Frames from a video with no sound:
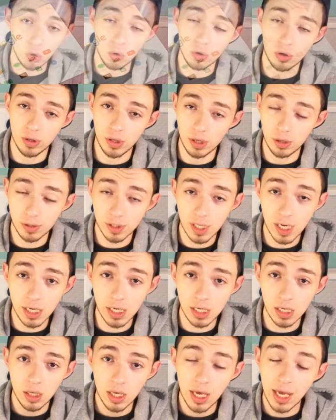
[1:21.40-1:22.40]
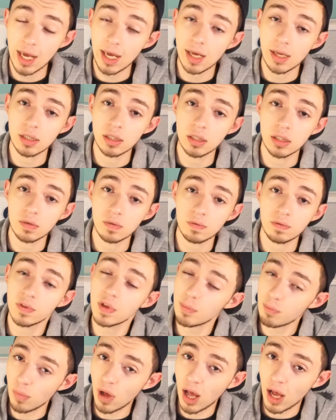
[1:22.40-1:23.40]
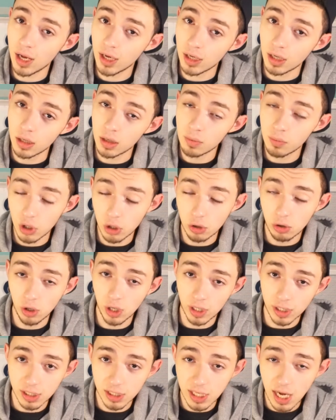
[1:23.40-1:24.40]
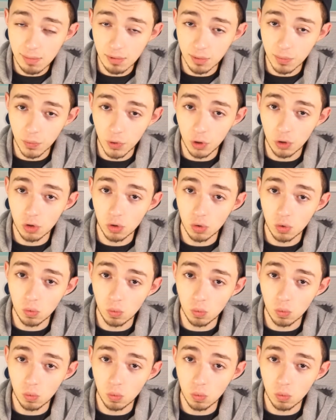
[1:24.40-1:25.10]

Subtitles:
to their site, and flip my computer into tablet mode,